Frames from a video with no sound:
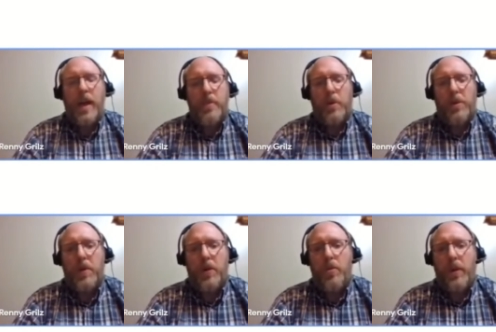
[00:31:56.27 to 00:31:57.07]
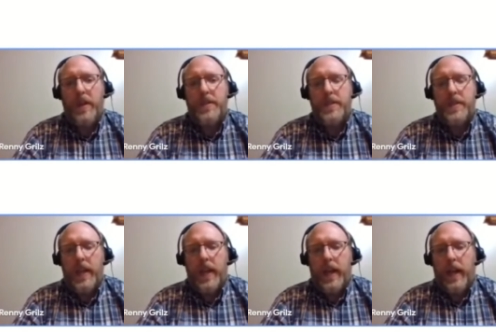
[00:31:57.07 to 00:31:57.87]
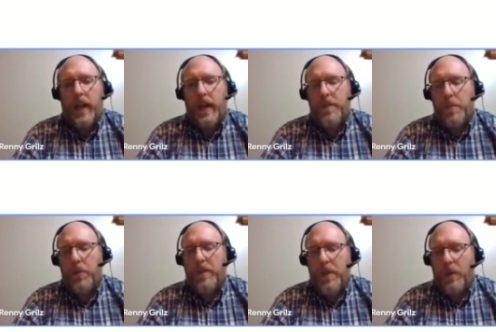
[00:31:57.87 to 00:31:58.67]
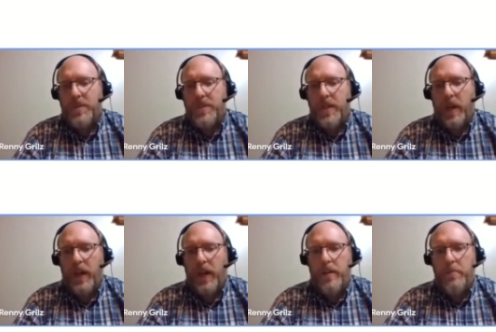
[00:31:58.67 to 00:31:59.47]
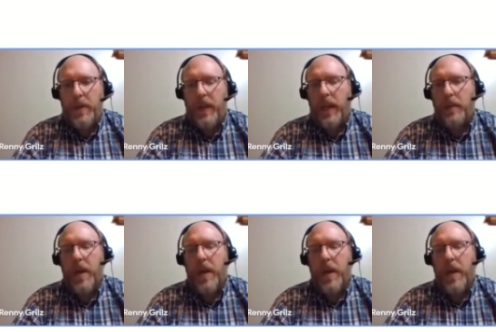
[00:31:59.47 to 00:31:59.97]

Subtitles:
But with milkweeds, if you put them outside in the beginning